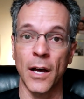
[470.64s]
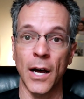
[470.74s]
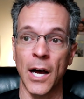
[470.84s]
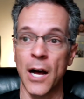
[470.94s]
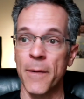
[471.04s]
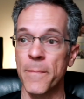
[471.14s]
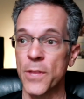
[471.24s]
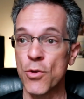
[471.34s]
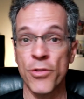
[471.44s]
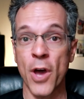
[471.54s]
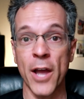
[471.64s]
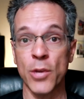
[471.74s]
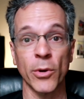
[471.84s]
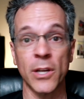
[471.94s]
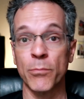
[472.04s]
You thought
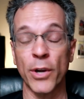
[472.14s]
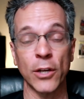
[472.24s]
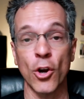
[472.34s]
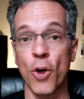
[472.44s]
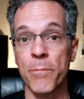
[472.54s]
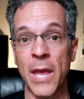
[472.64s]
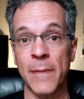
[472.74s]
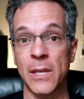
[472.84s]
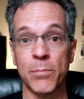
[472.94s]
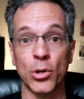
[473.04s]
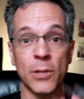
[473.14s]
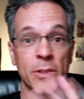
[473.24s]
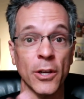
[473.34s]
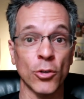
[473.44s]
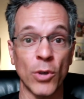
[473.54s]
you were going to bring your home baby, put them
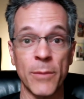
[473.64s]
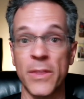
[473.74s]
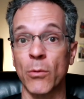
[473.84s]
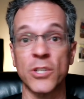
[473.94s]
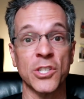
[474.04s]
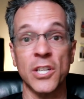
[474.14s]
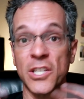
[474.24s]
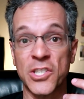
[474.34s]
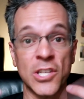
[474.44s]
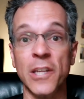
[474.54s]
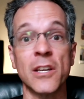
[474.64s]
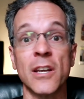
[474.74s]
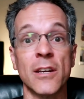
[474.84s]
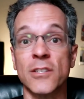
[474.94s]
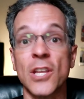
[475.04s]
in the crib, and they were just going to
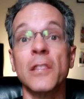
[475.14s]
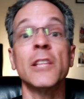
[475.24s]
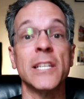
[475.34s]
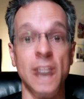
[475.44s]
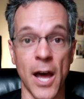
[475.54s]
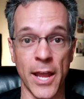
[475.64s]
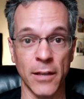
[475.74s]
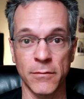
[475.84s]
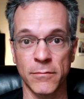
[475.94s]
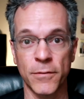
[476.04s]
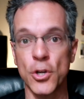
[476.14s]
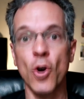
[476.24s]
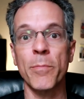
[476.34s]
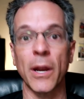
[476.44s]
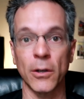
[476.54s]
suddenly die for no
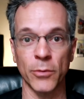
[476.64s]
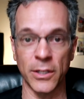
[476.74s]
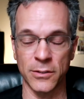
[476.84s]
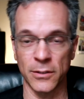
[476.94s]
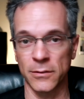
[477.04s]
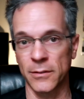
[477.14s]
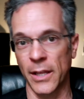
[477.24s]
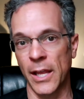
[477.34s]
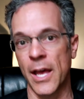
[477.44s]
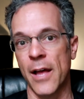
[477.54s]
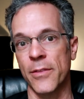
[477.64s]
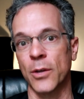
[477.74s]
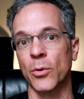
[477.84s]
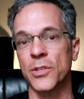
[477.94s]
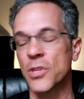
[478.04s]
apparent reason. And
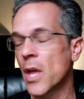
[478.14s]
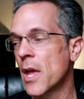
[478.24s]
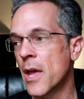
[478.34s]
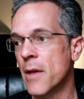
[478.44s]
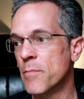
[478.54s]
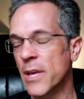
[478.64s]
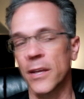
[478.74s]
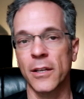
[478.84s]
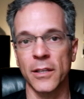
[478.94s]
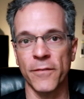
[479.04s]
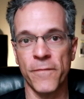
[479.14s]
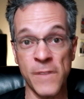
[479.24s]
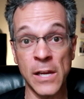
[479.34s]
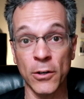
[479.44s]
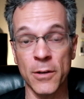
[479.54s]
there was big
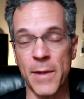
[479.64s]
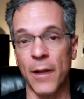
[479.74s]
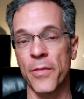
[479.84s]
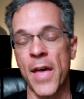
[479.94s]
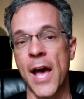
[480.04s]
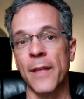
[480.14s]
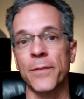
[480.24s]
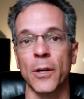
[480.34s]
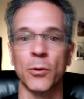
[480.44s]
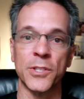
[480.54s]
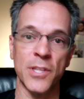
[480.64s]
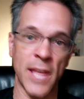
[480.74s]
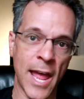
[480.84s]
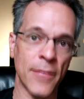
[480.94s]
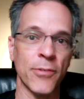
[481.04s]
fear about that. was
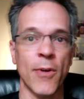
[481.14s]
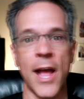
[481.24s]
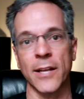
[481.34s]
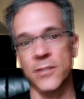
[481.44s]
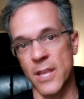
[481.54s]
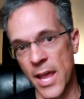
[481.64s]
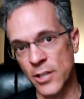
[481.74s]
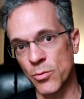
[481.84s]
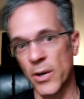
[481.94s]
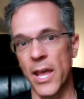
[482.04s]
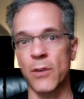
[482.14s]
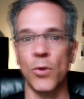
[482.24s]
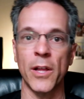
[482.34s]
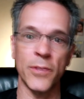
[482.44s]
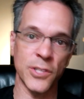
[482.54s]
the anthrax, the
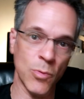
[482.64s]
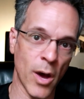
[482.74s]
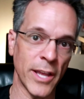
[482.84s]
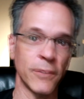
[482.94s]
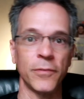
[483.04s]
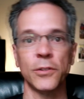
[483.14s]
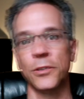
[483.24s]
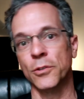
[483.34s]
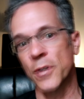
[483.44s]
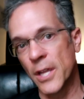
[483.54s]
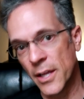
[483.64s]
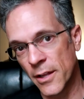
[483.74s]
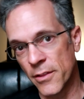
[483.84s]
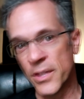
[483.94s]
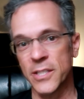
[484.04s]
H1N1, the swine flu,
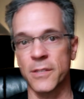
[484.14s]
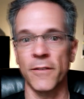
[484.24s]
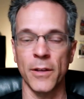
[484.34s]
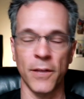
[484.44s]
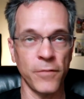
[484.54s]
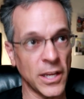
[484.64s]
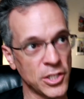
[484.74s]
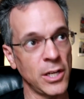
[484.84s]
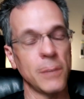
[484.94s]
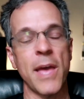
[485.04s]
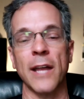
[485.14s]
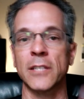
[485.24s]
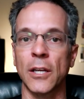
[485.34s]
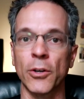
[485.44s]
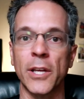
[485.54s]
this flesh-eating
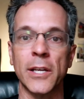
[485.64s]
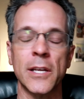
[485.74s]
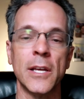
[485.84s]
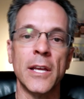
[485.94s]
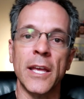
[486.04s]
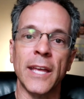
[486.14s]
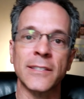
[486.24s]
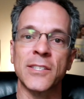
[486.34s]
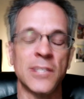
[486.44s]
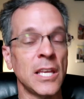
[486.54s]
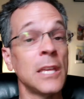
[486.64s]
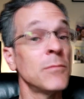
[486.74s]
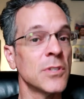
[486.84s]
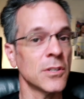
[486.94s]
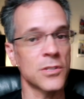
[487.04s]
bacteria. It
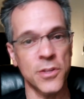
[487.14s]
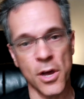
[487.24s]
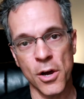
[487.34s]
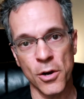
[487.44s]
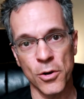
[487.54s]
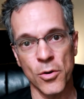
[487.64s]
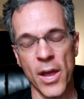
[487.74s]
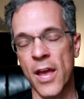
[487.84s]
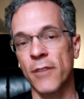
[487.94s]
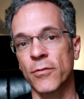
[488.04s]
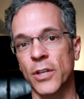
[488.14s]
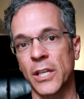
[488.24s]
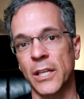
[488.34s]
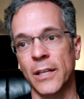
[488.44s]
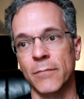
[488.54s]
seems as though
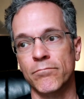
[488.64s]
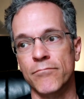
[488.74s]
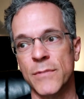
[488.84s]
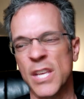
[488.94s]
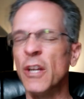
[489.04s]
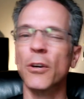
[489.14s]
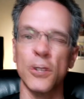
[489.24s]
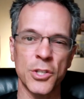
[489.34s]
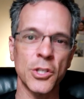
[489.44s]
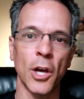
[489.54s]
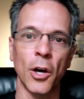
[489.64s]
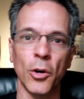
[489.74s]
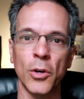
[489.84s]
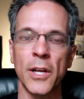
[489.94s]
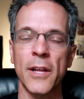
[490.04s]
every year or
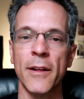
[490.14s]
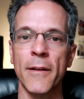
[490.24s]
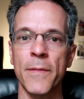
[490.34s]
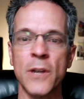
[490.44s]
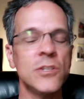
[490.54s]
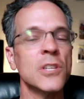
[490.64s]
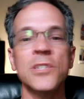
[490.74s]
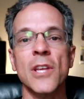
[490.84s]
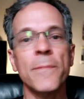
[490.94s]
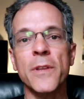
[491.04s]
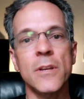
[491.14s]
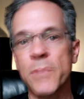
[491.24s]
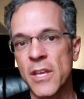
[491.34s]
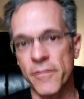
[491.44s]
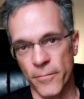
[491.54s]
so, there's just something to
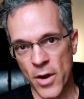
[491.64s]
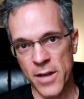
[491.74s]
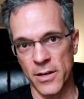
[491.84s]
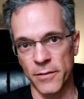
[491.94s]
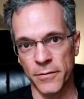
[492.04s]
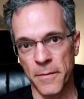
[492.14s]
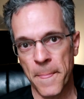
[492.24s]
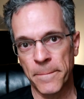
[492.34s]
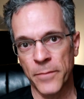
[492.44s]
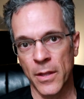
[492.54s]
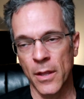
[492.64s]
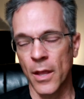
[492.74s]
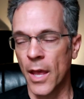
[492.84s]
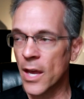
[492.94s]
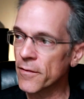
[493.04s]
be afraid of.
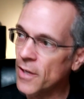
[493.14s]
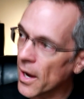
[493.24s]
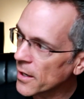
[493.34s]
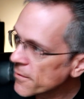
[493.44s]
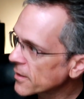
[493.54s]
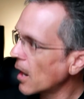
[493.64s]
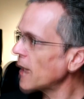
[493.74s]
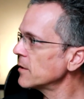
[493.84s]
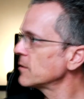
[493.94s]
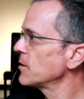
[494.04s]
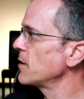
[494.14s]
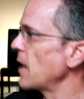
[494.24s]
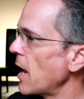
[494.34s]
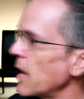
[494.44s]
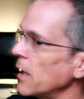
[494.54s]
And I've kind of gotten to
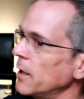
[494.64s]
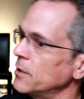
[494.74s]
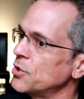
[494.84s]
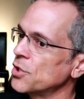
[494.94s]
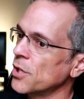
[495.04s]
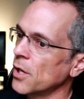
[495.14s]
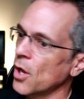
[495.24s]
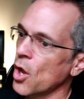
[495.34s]
the age